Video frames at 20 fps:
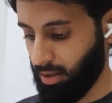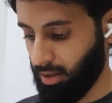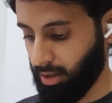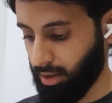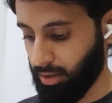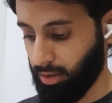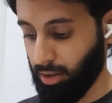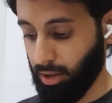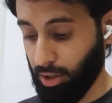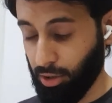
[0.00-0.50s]
are
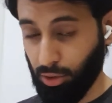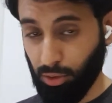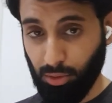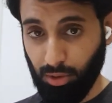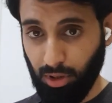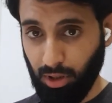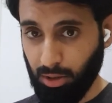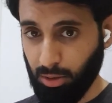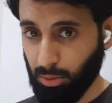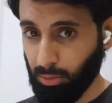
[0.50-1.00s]
in the ratio
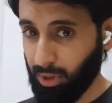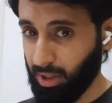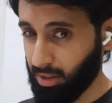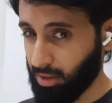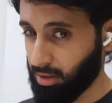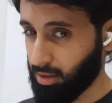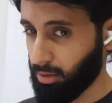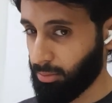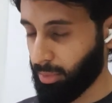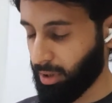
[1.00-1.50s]
3 is to 1.
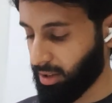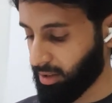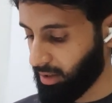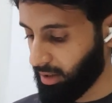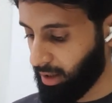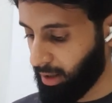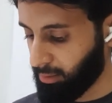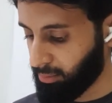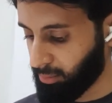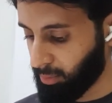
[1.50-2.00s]
This is the part that
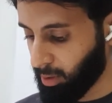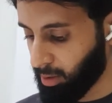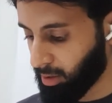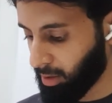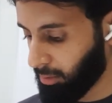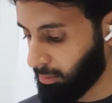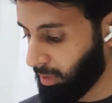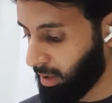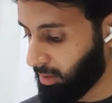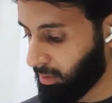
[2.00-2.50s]
I'm
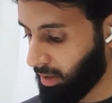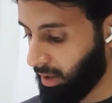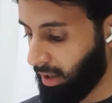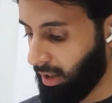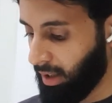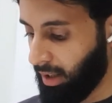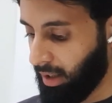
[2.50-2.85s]
talking about.